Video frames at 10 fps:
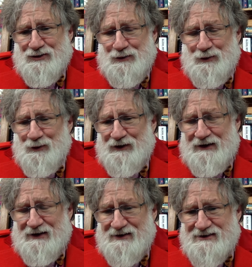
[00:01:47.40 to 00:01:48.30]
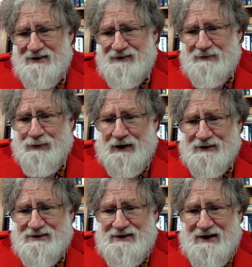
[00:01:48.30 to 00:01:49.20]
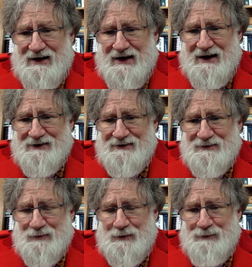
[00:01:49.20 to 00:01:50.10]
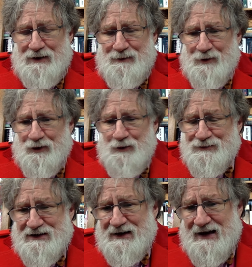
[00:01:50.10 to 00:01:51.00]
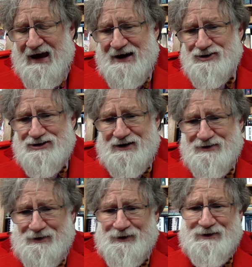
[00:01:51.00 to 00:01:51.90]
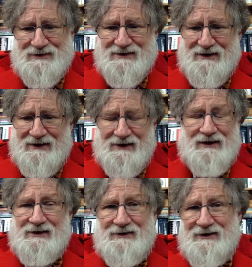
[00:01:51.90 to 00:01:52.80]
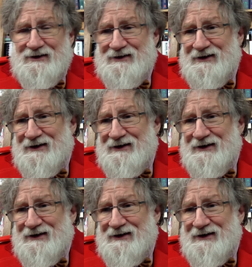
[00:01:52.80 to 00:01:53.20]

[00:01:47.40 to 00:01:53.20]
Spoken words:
to the Conservative Party and will be recouped in cash and honours, in